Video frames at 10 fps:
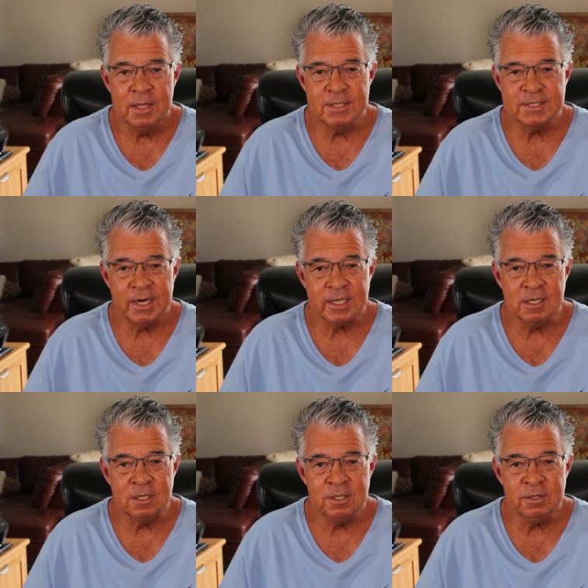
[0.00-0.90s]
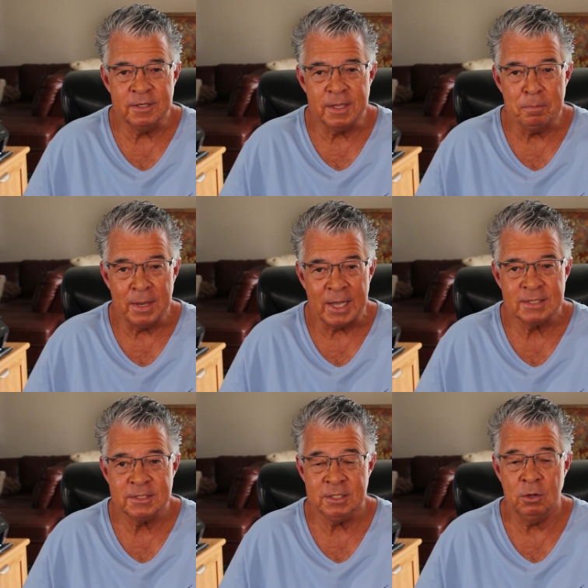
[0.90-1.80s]
The study concluded that
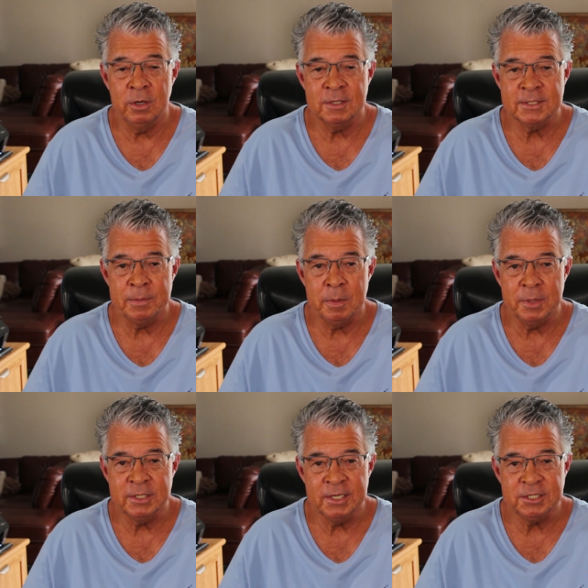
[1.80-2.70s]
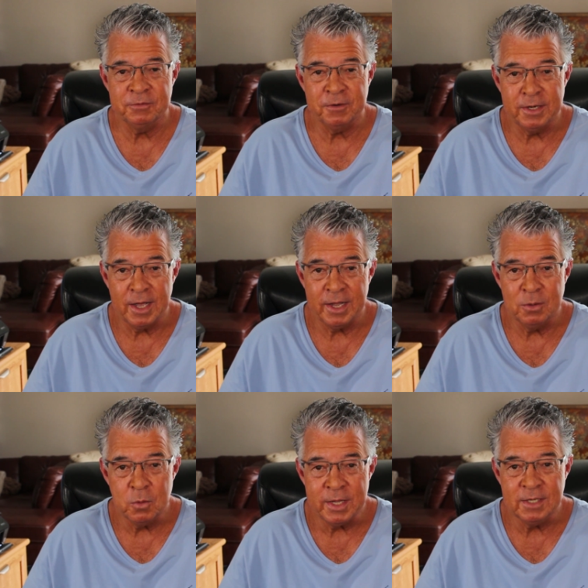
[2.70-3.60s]
black seed oil supplementation for
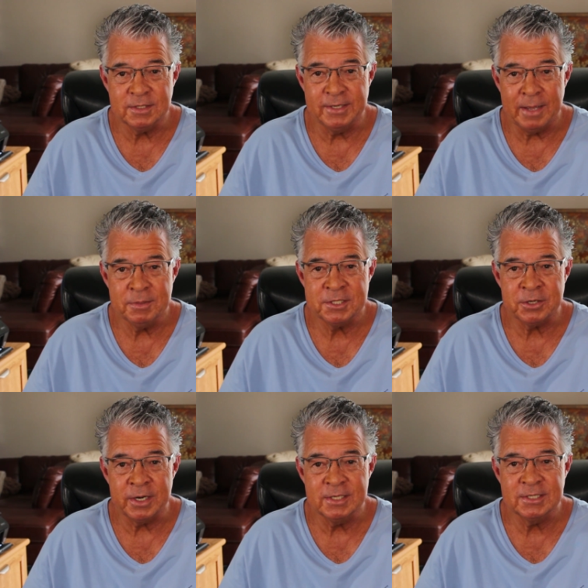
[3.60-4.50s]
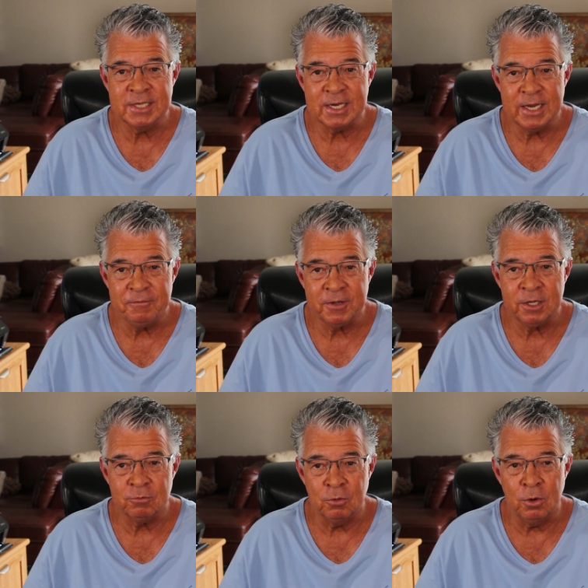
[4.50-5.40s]
nine weeks demonstrated
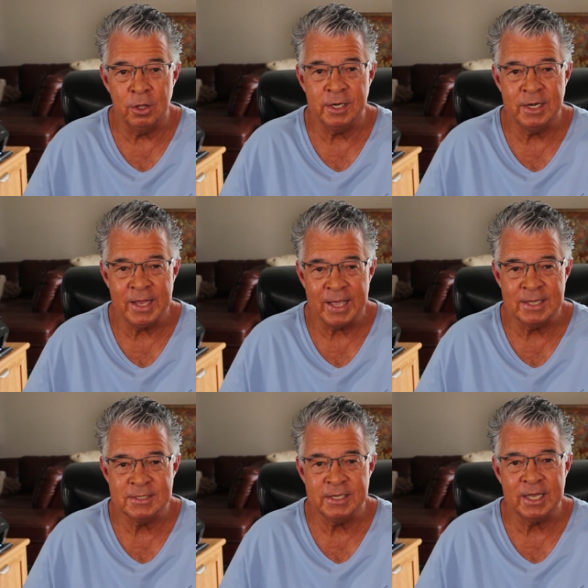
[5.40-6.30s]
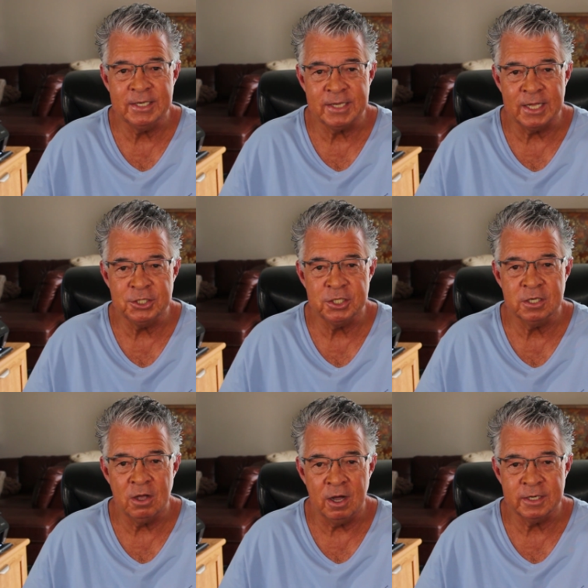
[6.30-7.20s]
significant role in enhancing attention,
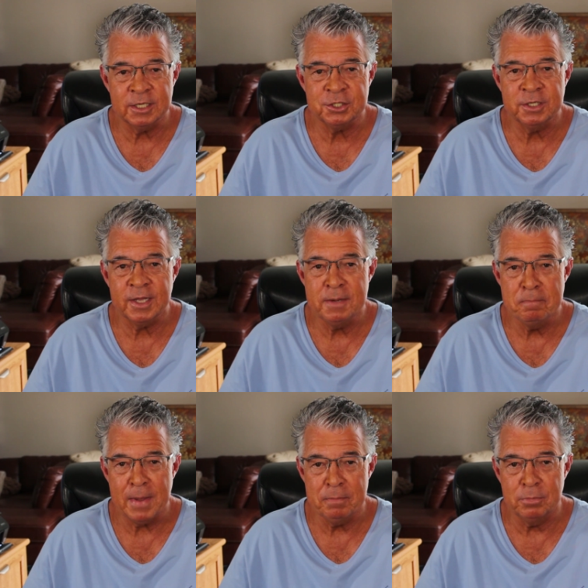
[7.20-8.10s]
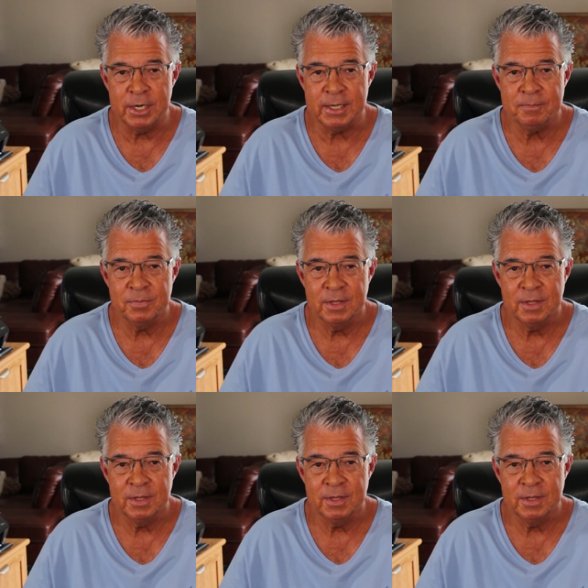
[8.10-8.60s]
cognition, and memory.